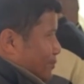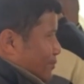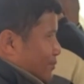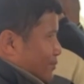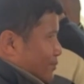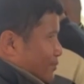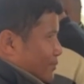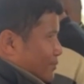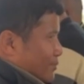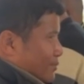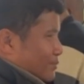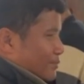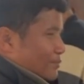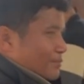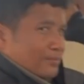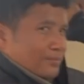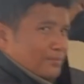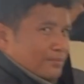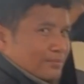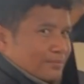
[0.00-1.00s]

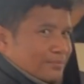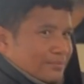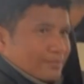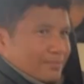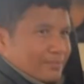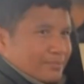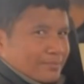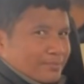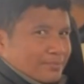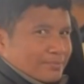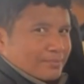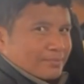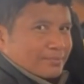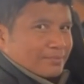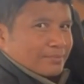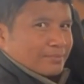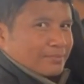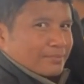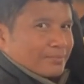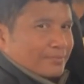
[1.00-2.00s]

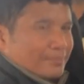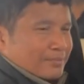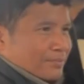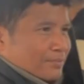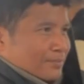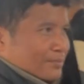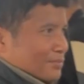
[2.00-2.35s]
[no speech]